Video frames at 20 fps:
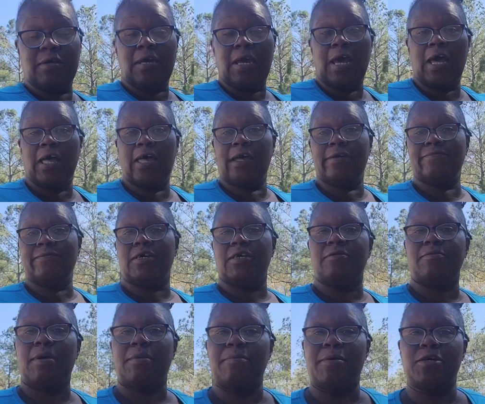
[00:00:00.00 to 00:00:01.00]
I have
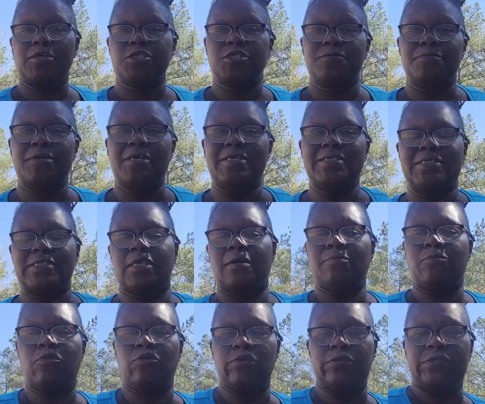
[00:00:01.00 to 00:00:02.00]
done my measurements.
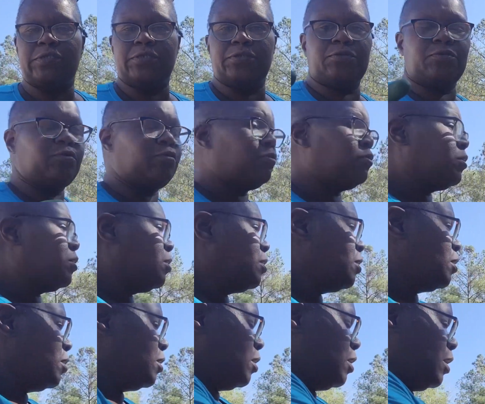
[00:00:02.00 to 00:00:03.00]
I'm going to
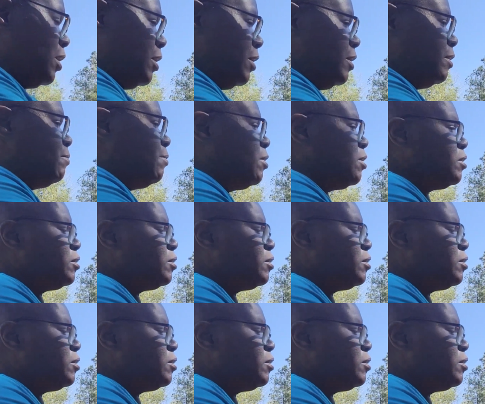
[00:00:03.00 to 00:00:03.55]
um,